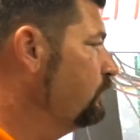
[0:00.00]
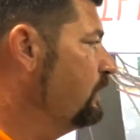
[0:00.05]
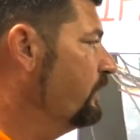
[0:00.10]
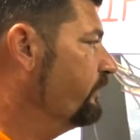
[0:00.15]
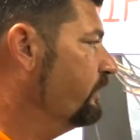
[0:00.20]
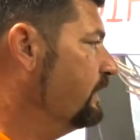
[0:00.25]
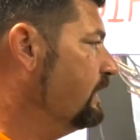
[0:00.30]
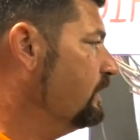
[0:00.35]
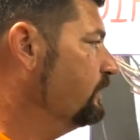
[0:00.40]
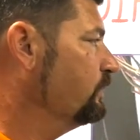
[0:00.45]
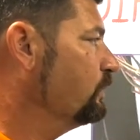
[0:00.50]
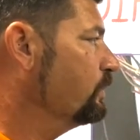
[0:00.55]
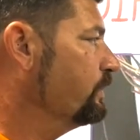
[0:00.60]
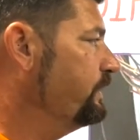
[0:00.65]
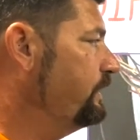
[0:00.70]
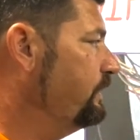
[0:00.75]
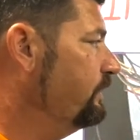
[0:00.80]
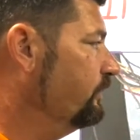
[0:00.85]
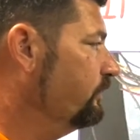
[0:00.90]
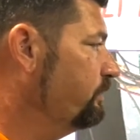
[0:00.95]
2 different outdoor
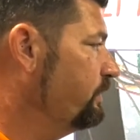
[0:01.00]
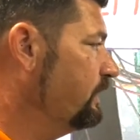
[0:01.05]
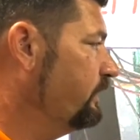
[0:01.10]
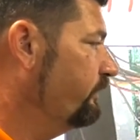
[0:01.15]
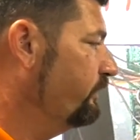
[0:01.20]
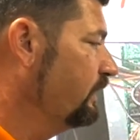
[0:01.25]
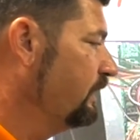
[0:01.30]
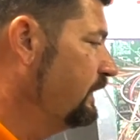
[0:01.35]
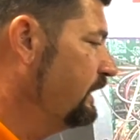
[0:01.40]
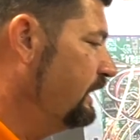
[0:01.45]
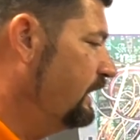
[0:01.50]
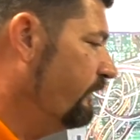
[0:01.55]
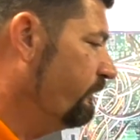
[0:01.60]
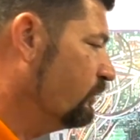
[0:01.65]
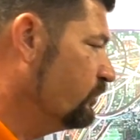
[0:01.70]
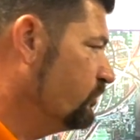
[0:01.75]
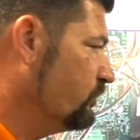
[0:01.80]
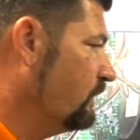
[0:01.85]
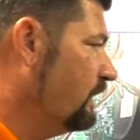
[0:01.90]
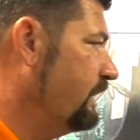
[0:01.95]
units. But if
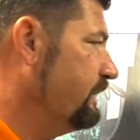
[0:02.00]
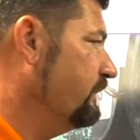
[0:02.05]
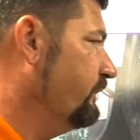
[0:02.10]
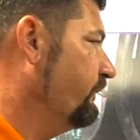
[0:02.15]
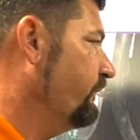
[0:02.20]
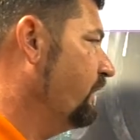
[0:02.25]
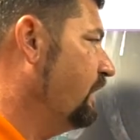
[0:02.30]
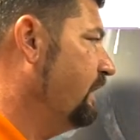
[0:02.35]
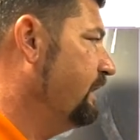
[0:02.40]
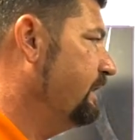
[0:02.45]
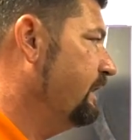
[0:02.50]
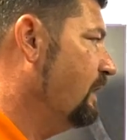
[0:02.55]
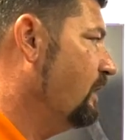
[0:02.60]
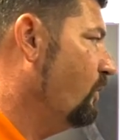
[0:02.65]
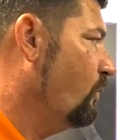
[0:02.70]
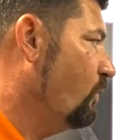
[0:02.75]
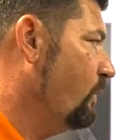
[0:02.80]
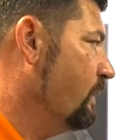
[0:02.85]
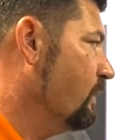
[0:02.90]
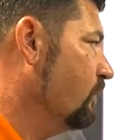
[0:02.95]
we're trying to find
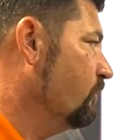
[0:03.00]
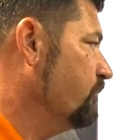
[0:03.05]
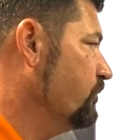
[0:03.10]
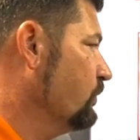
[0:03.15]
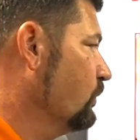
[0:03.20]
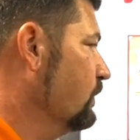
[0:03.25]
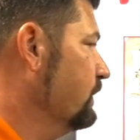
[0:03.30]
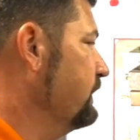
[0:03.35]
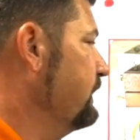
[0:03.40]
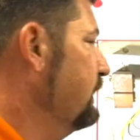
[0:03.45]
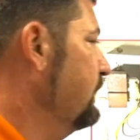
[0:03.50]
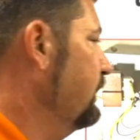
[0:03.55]
out where a short